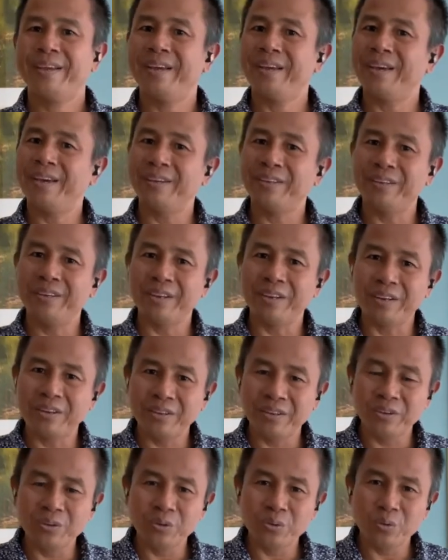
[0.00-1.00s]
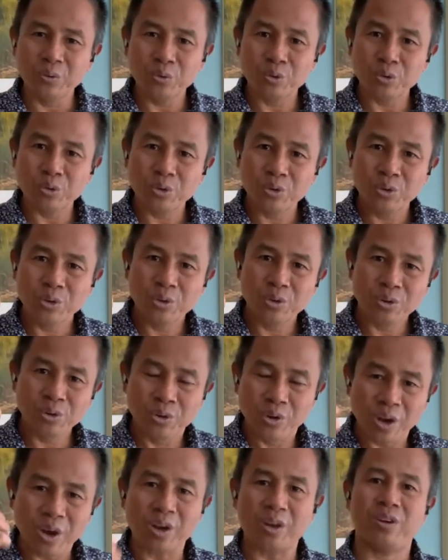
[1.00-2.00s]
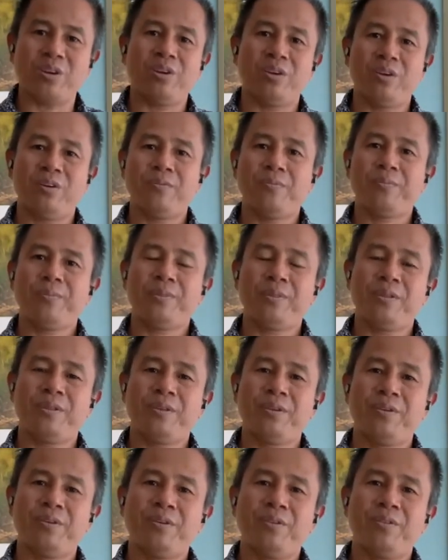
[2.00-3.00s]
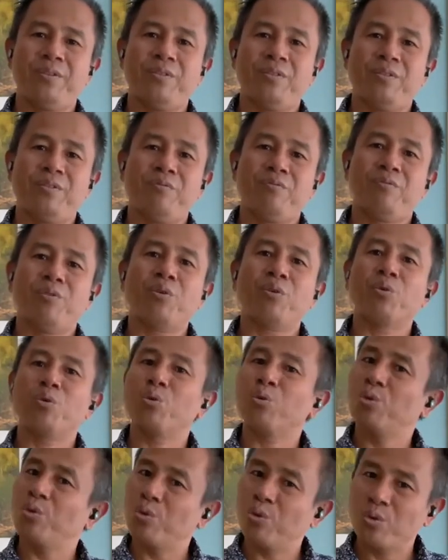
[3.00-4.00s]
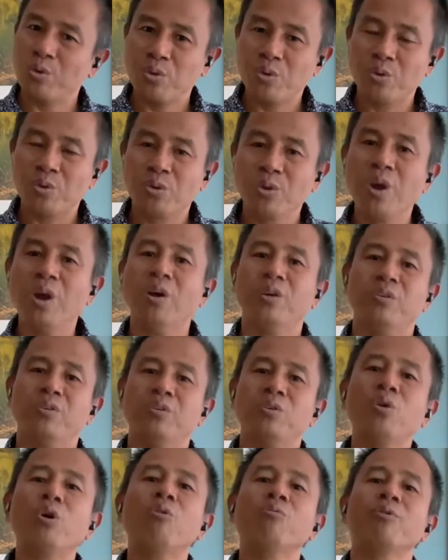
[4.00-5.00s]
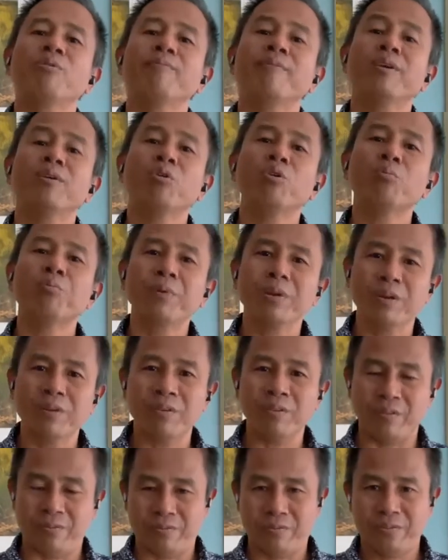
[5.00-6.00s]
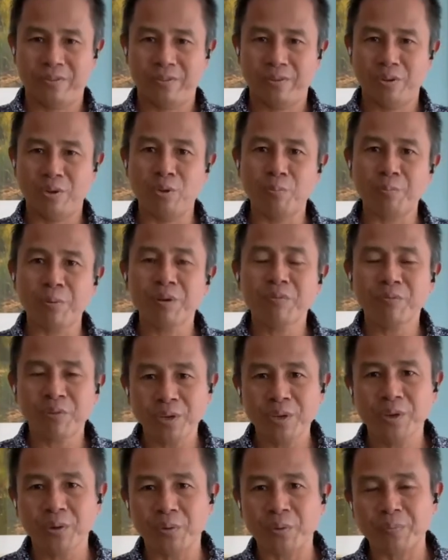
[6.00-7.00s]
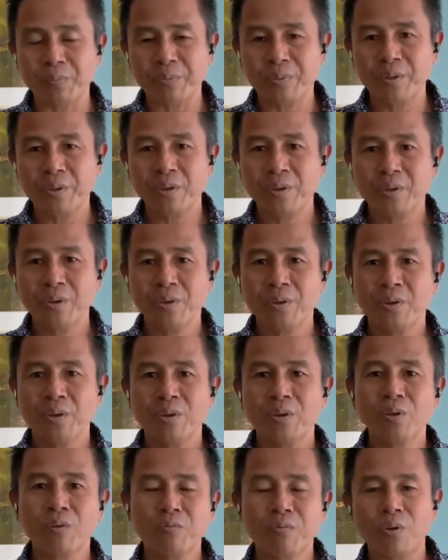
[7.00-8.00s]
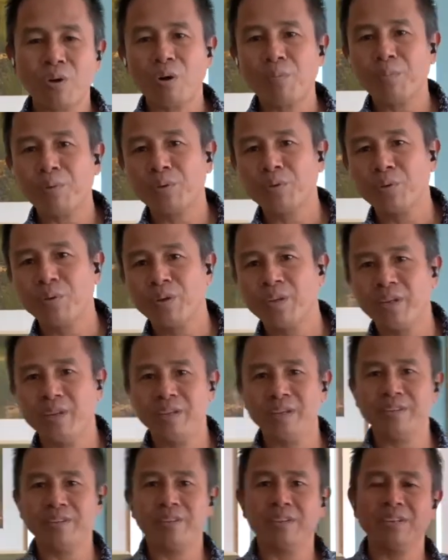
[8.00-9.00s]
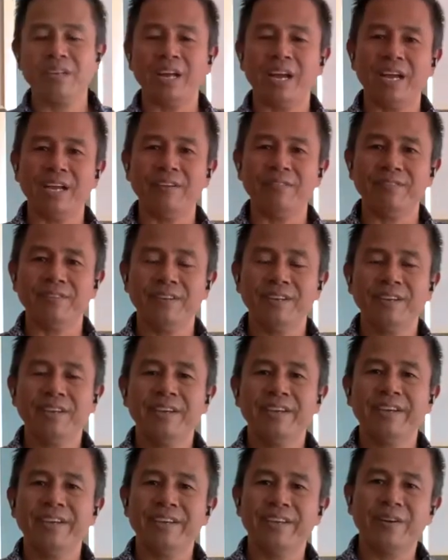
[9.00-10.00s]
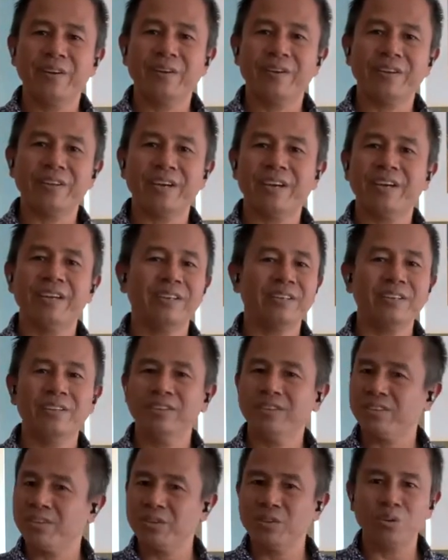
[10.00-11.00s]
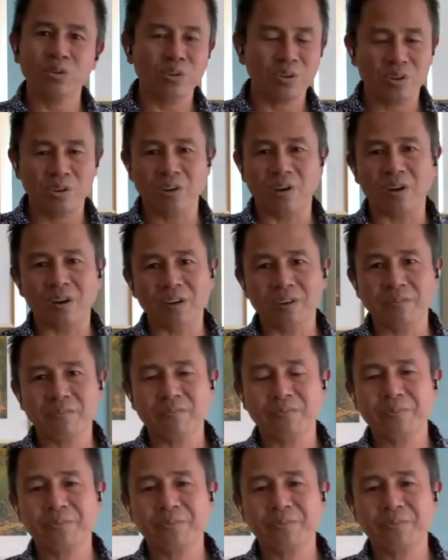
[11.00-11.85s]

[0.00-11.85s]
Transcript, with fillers: And then you knock, for knock, the door will be open, open for you. look for opportunities in life and all that, you just go to God.